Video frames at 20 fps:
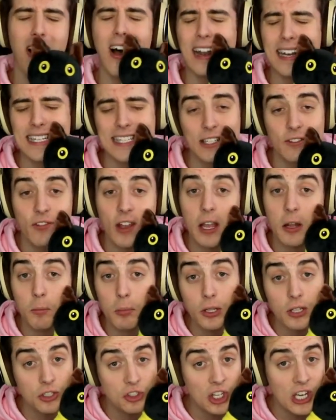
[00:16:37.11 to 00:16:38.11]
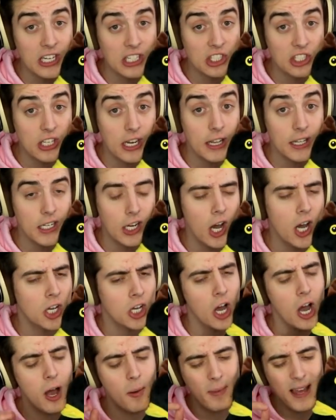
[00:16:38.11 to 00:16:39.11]
He's available at
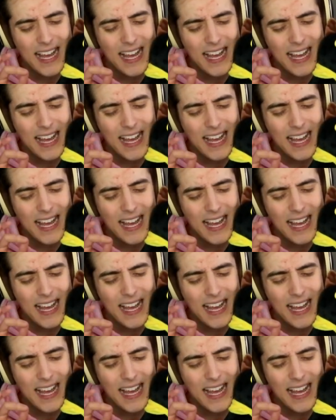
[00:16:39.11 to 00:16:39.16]
DenisDaily.com.